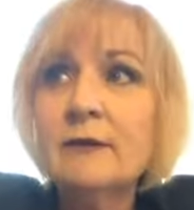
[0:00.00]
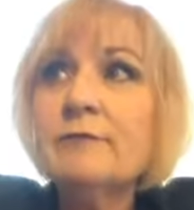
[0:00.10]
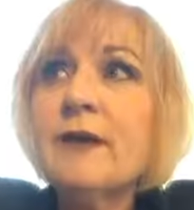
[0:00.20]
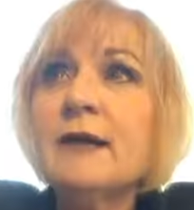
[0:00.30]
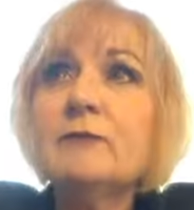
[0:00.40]
In
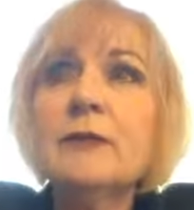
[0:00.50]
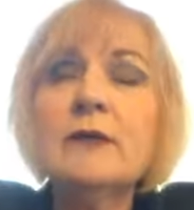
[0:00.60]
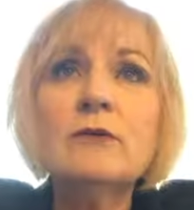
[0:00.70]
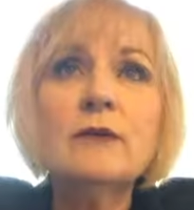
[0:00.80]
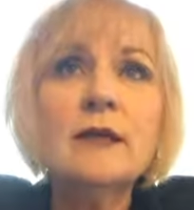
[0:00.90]
fact, we
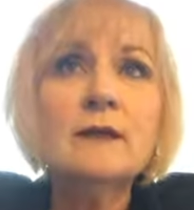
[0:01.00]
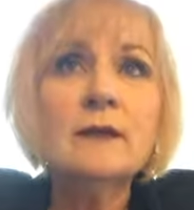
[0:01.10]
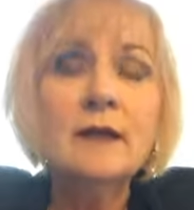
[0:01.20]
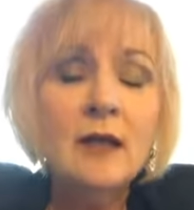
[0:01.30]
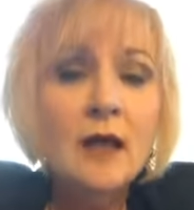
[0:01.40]

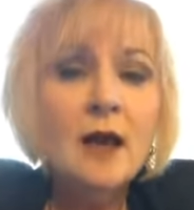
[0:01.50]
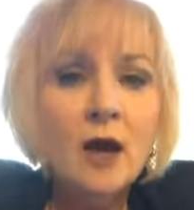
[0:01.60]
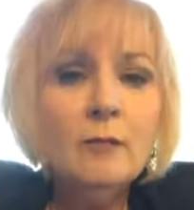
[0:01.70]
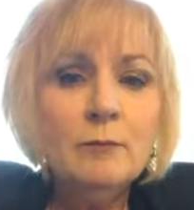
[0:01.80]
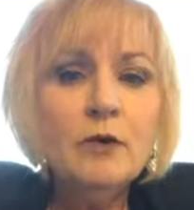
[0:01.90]
created
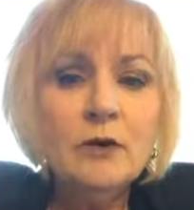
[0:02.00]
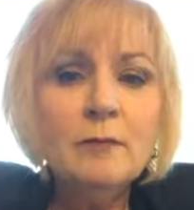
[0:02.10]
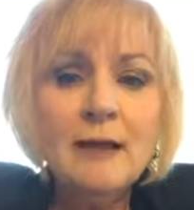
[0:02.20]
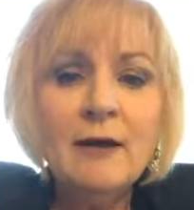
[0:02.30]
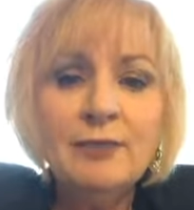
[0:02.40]
a book
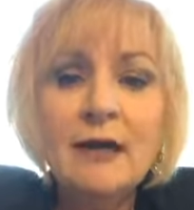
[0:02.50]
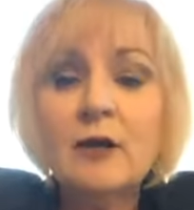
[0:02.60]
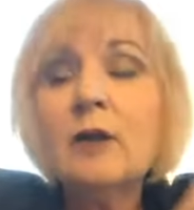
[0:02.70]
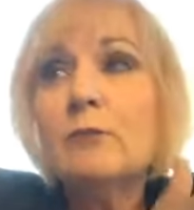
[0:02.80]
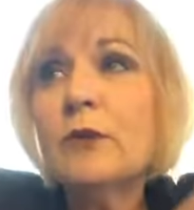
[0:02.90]
about that
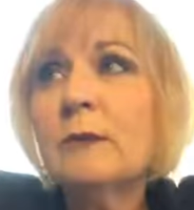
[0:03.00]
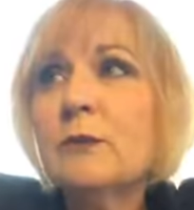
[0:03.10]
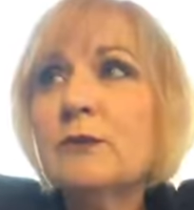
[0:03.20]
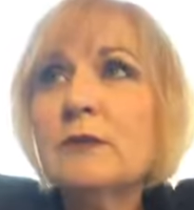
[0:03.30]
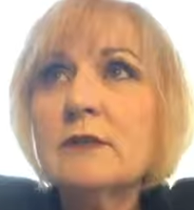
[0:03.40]
called Morning
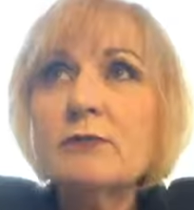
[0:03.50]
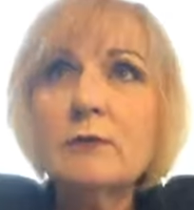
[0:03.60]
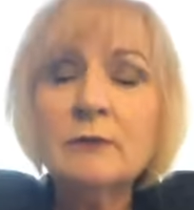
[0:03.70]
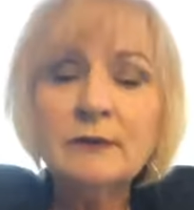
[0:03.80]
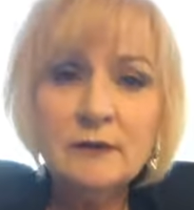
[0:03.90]
Musings
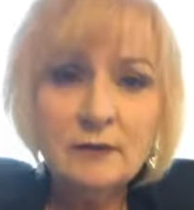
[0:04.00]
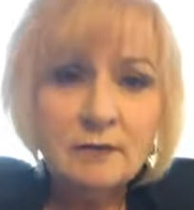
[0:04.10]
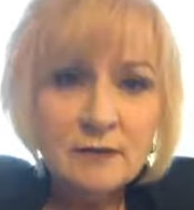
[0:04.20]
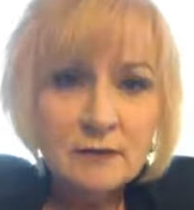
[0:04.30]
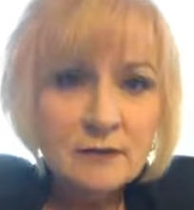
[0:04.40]
with Melinda, the
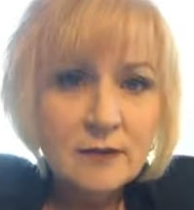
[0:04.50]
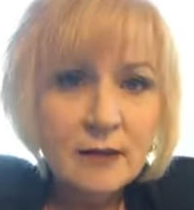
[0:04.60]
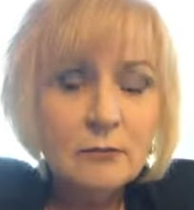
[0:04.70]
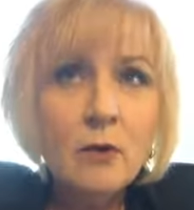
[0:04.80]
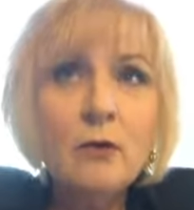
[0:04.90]
things that
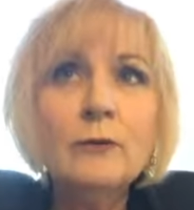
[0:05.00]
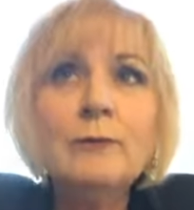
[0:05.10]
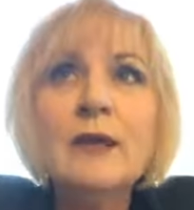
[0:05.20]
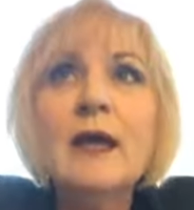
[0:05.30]
I wrote.